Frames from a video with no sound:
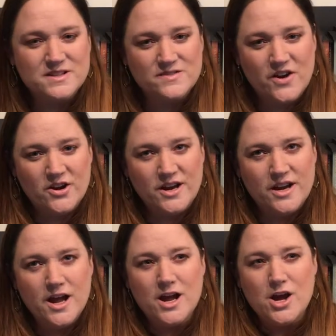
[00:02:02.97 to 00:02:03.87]
is
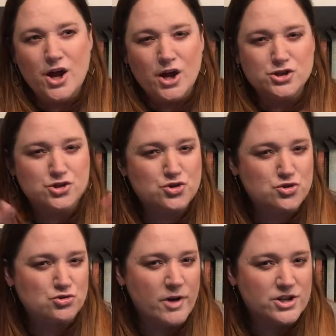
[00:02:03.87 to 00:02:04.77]
very
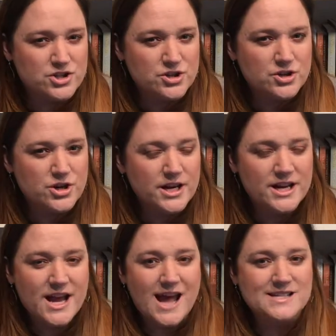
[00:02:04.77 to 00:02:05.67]
structured,
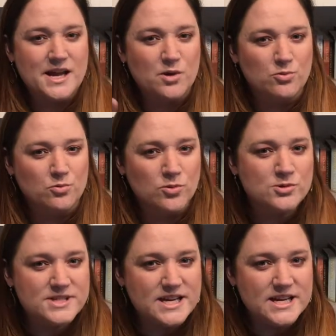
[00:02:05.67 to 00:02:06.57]
he has a
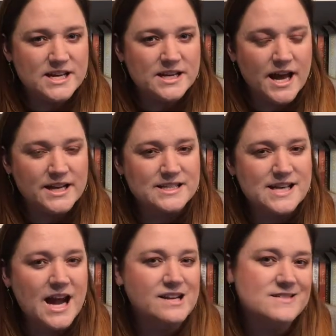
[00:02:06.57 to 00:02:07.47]
routine, and he's
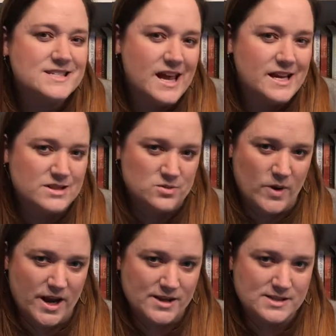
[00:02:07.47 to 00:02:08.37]
kind of set in his
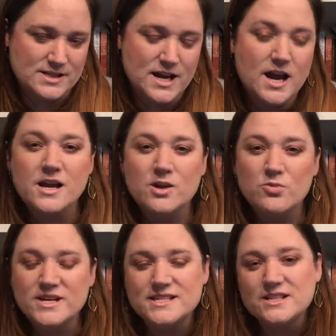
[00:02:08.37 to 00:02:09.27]
ways. He
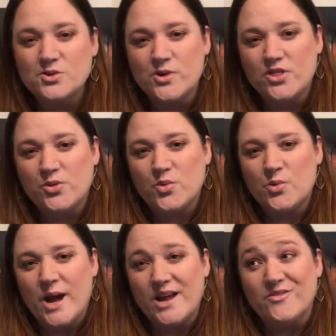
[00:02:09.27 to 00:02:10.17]
recently went
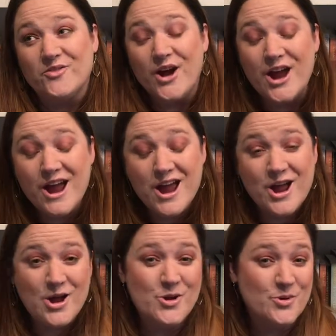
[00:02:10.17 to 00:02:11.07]
through a
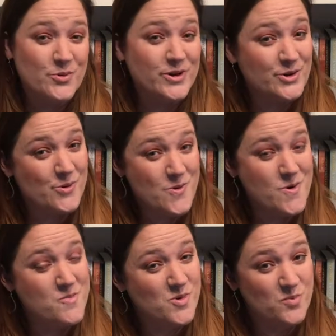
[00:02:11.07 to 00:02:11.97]
very
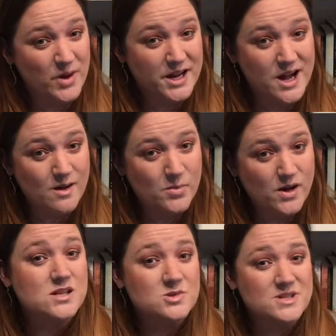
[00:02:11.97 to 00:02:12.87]
horrible breakup,
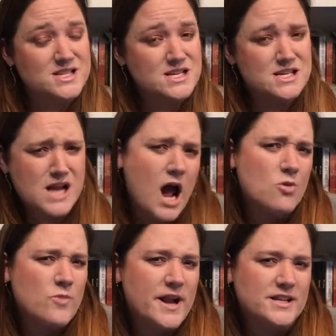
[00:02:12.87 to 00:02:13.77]
so he's
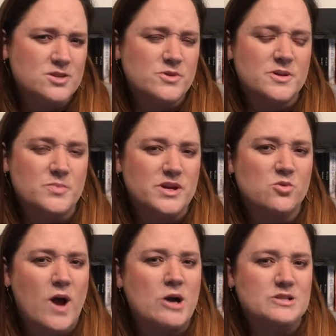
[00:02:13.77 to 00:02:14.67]
not ready to really be
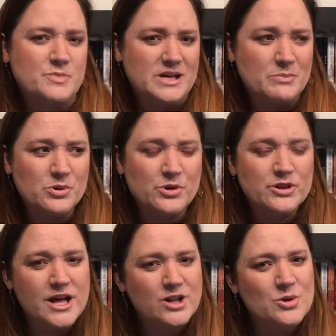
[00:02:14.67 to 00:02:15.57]
around people,
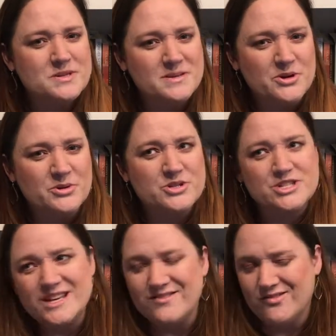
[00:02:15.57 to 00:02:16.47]
let alone somebody who's
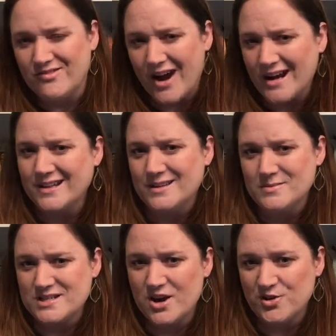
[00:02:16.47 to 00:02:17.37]
just invited
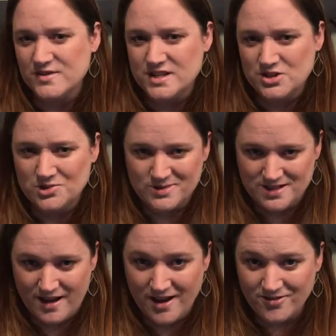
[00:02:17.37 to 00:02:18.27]
themselves into
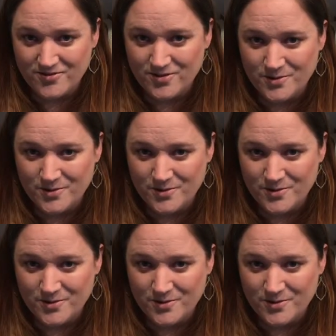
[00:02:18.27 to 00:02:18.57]
his life.